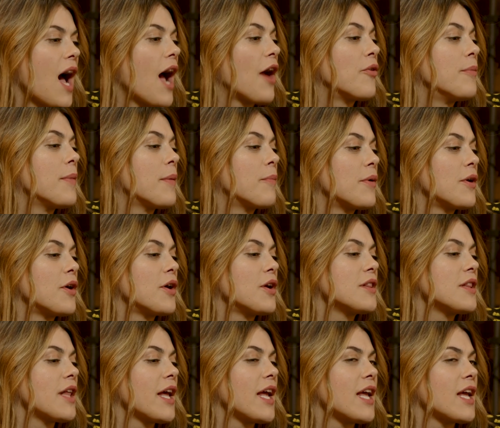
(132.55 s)
I remember
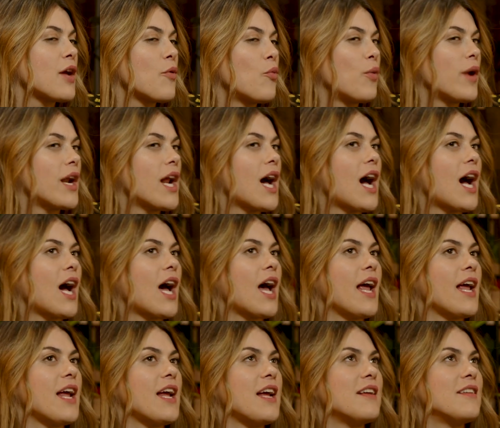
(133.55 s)
like when
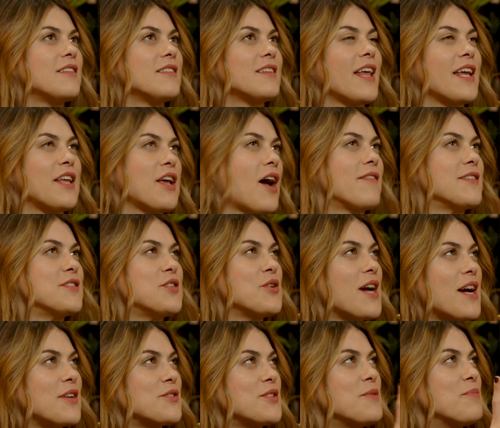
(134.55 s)
I, like obviously
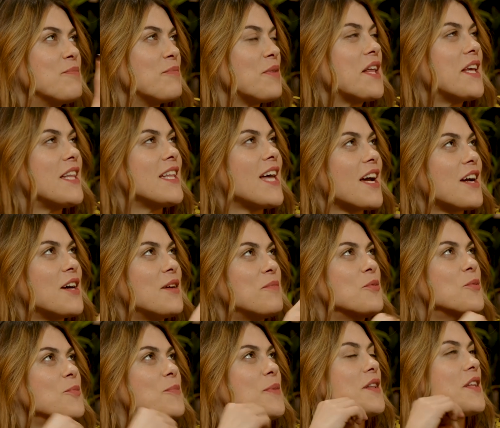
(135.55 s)
you guys didn't play that
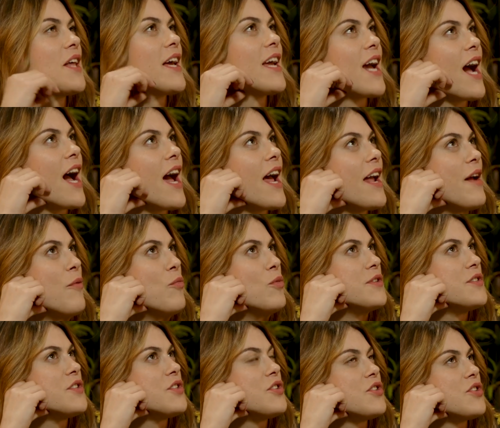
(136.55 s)
couple, but like I
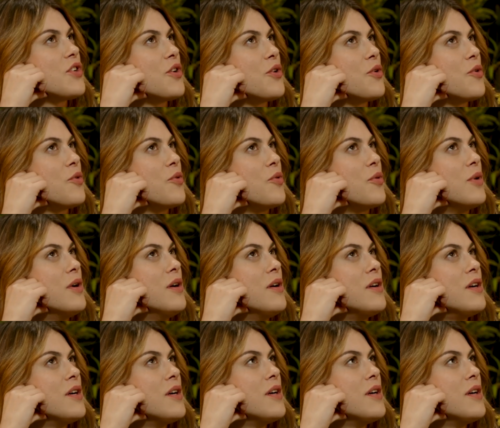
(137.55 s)
was so...